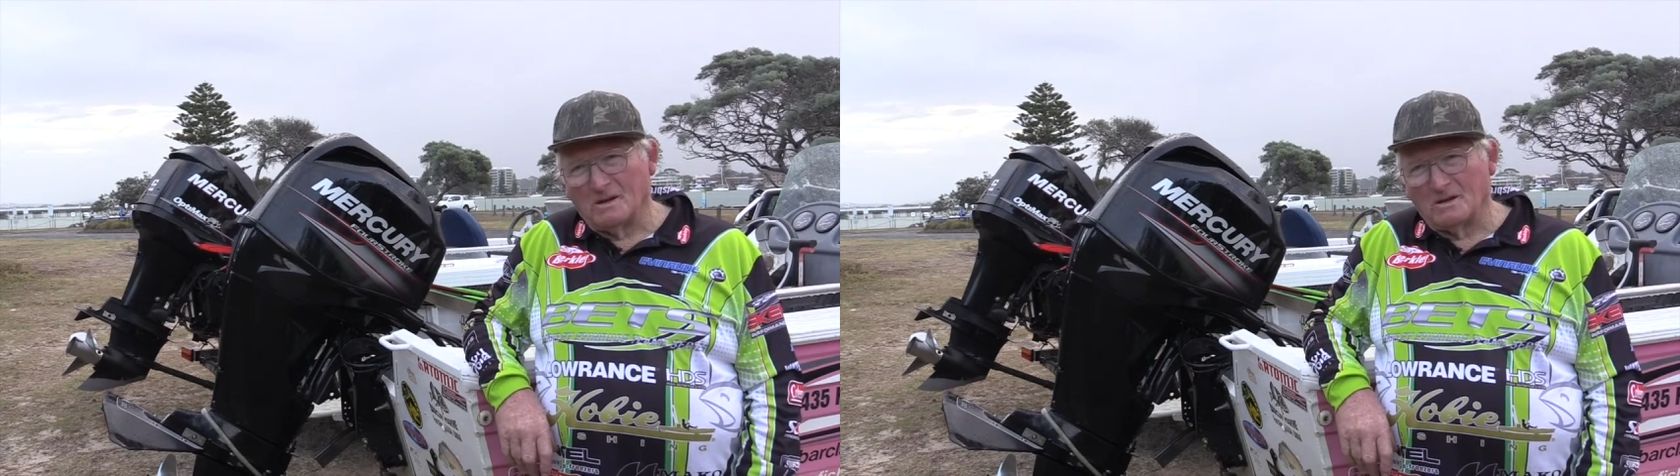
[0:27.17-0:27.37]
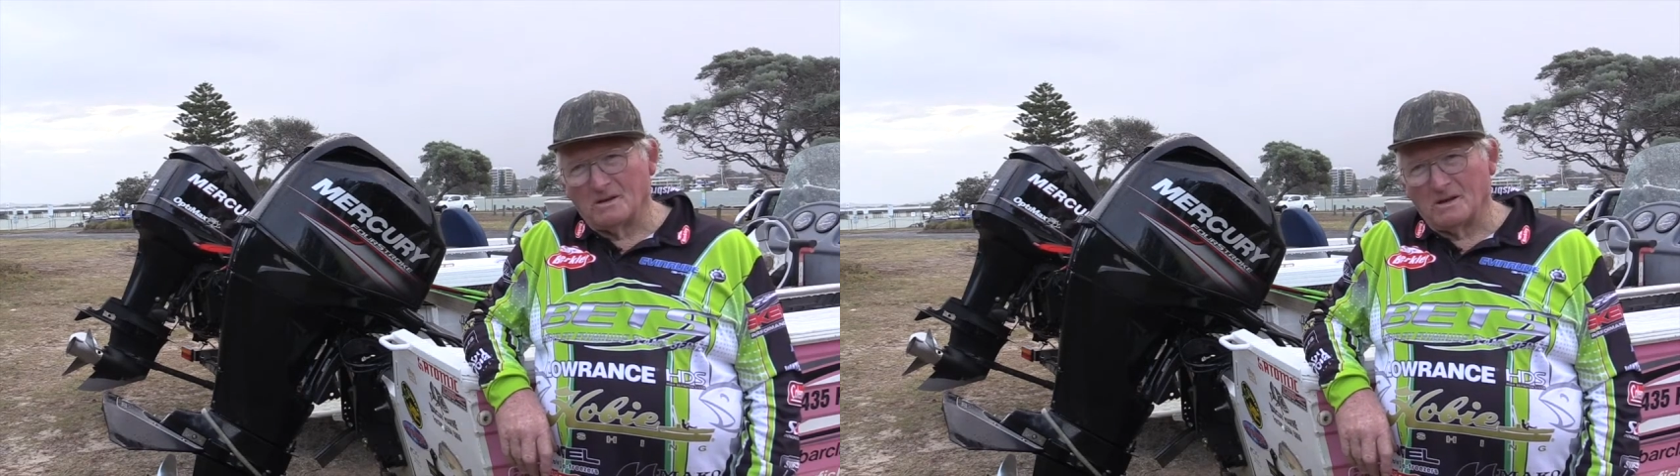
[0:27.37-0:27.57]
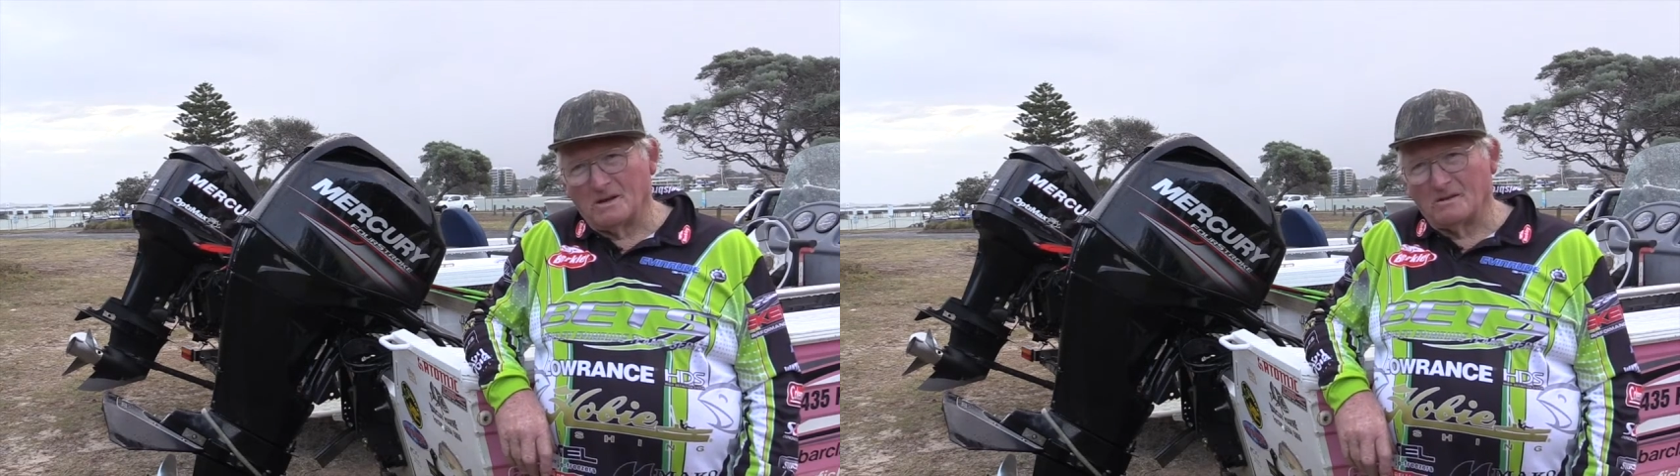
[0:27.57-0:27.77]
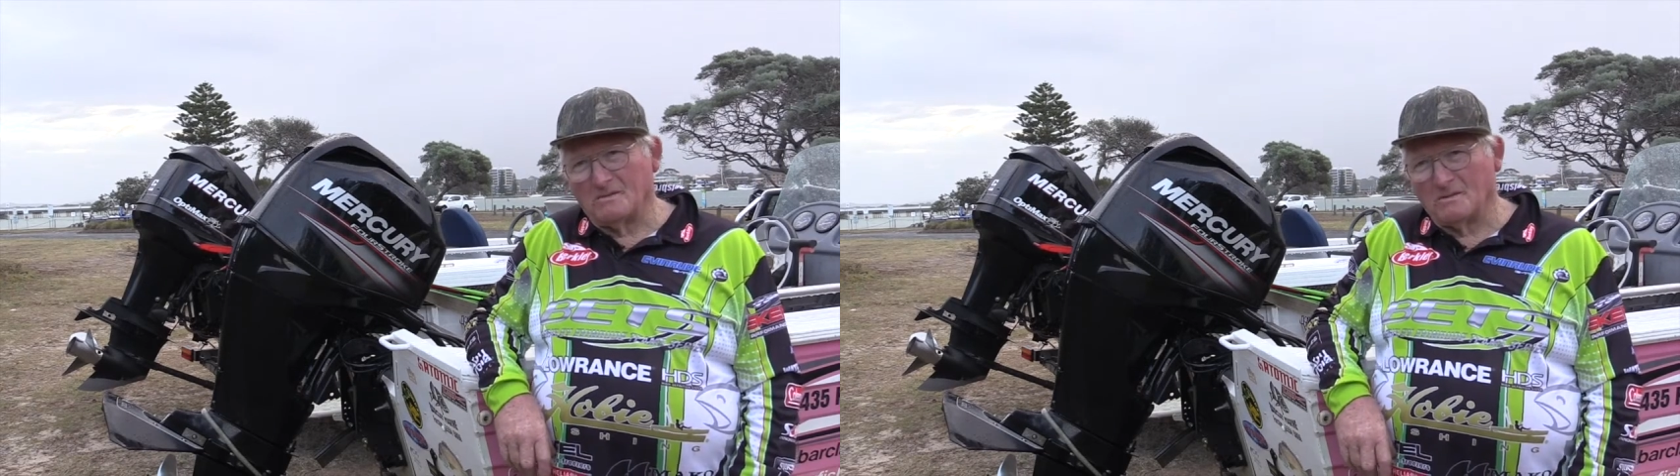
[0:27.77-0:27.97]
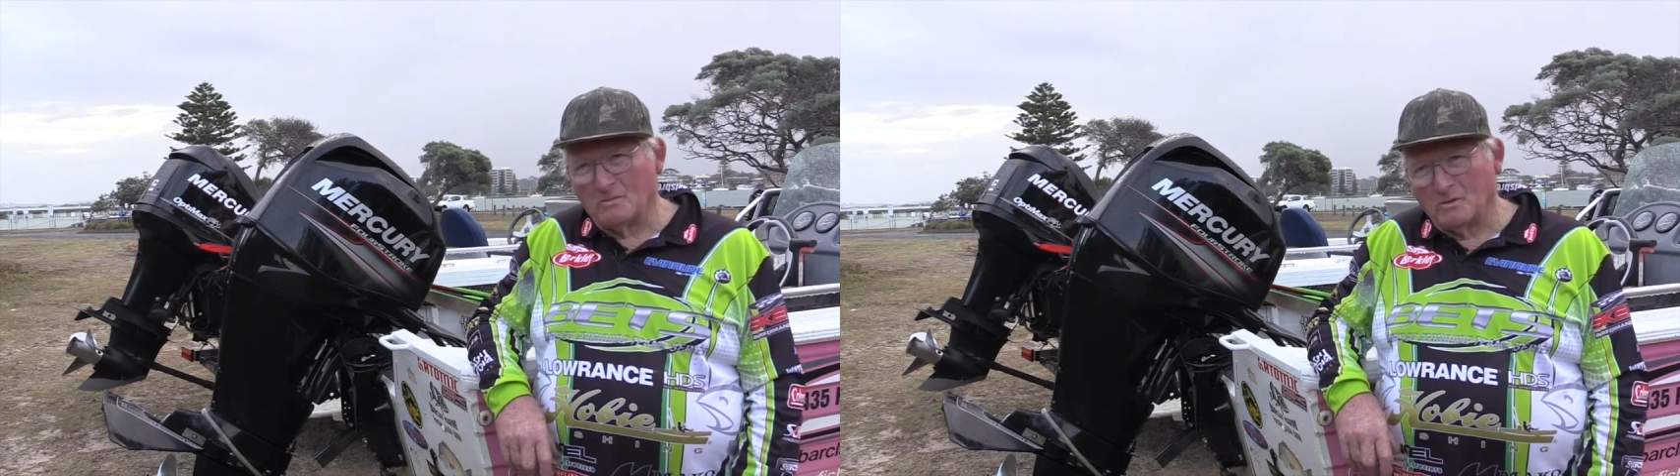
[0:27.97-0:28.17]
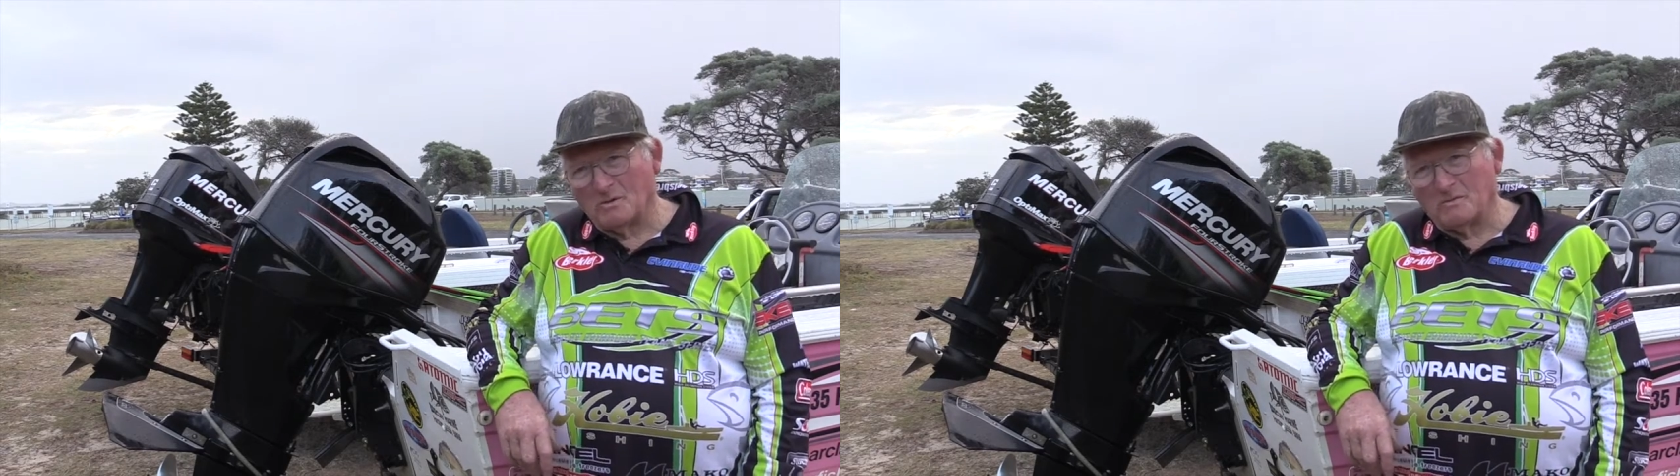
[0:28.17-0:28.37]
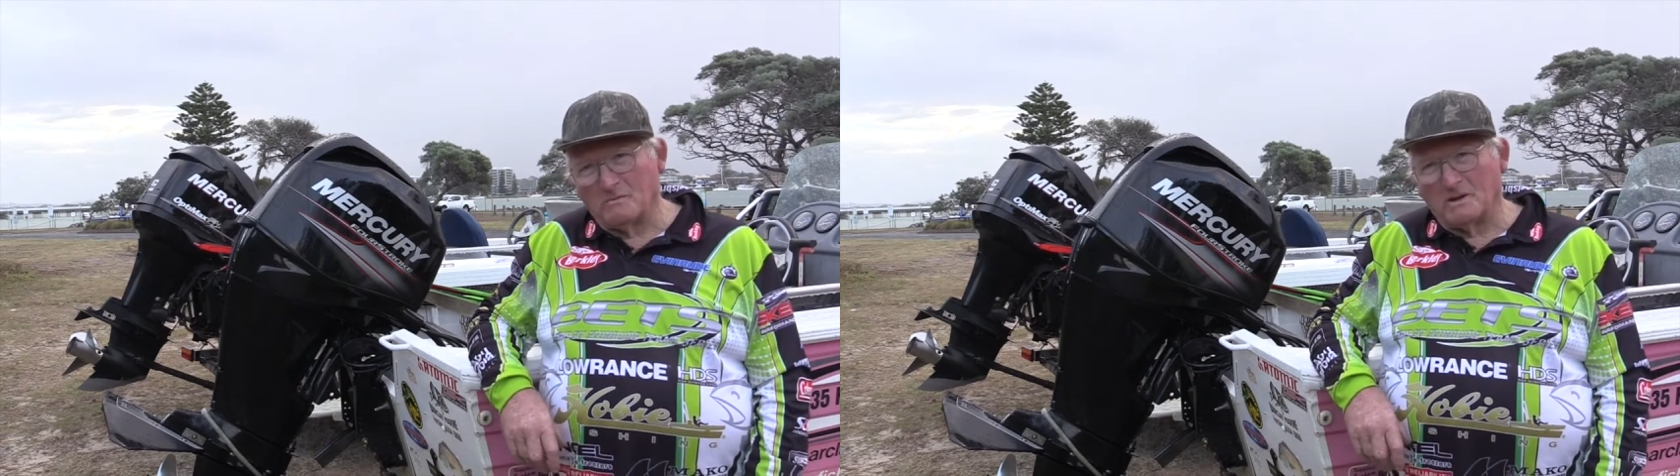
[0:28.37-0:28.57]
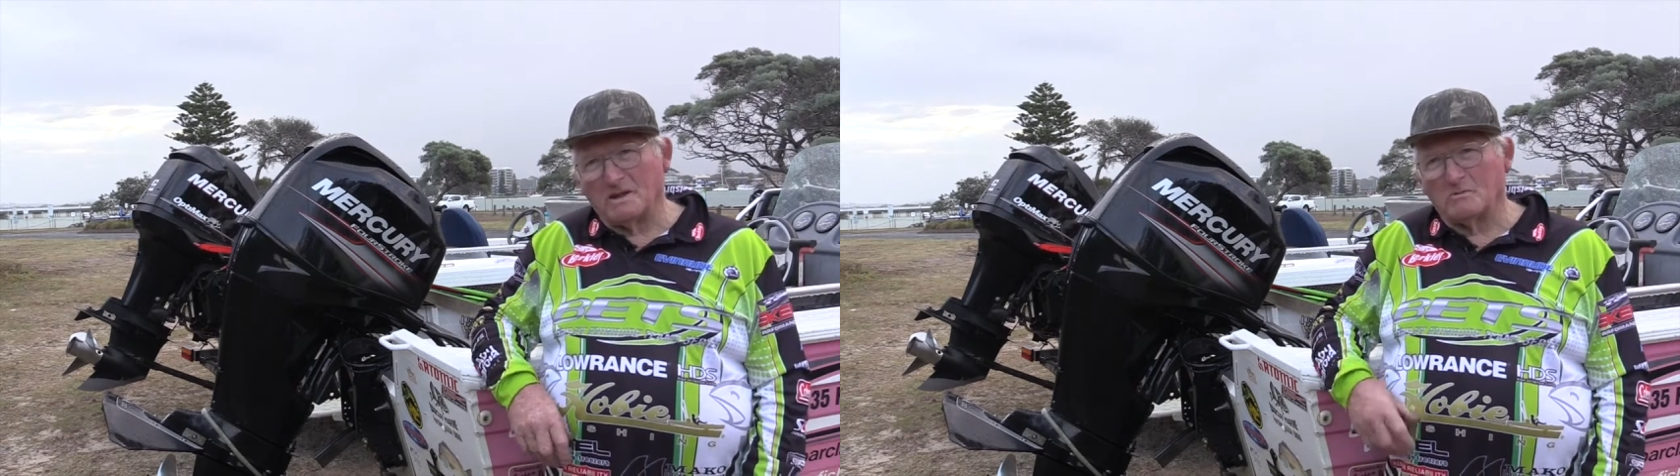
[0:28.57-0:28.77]
and I bought it
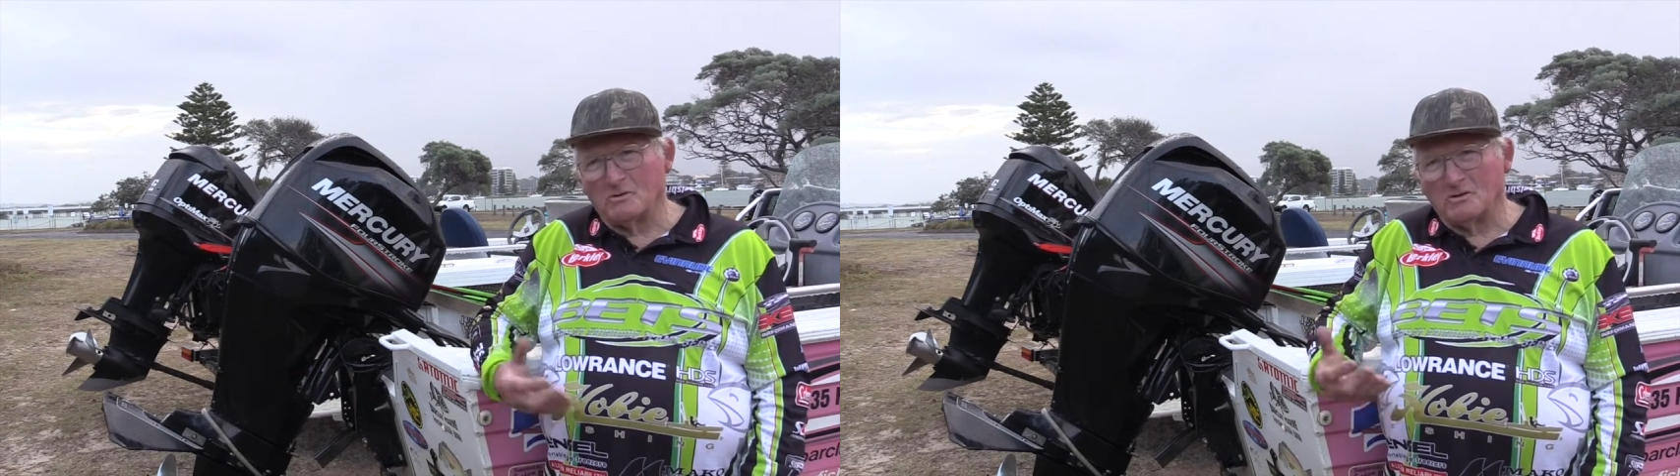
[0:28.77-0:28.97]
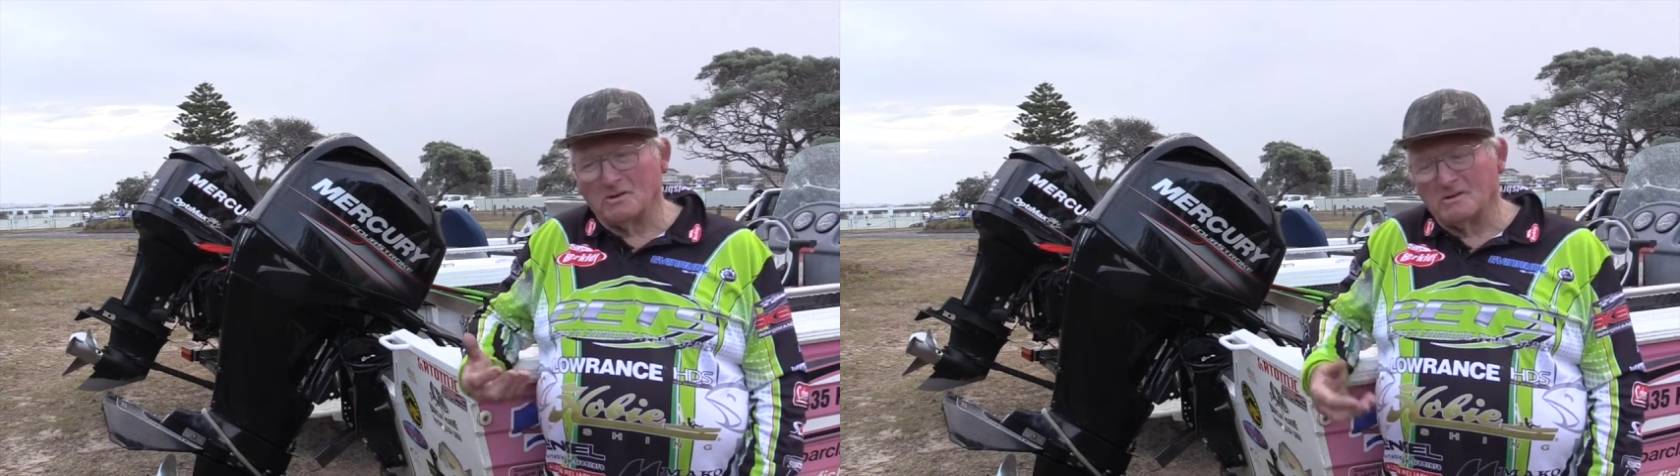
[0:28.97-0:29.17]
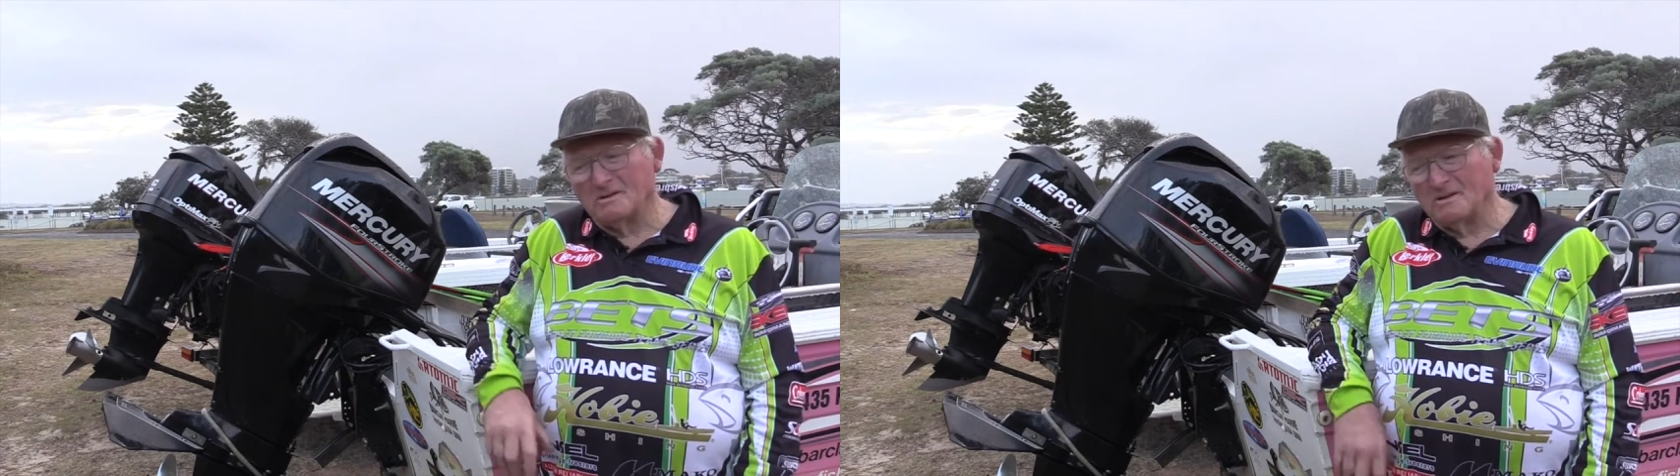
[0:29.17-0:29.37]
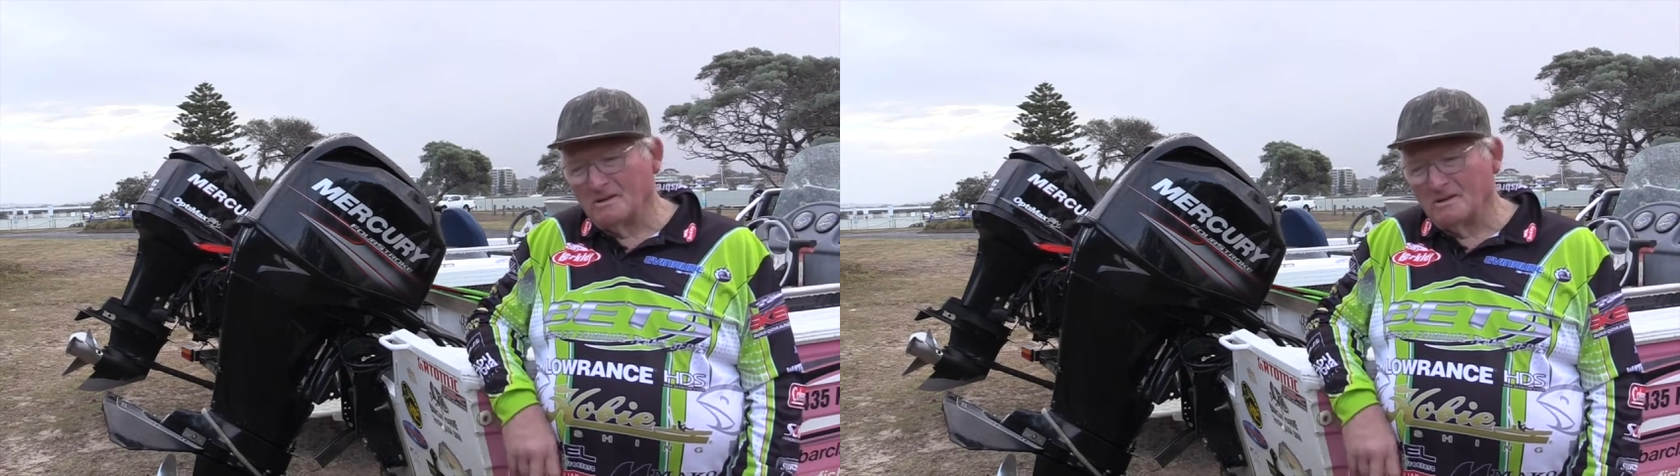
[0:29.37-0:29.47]
from Manning Marine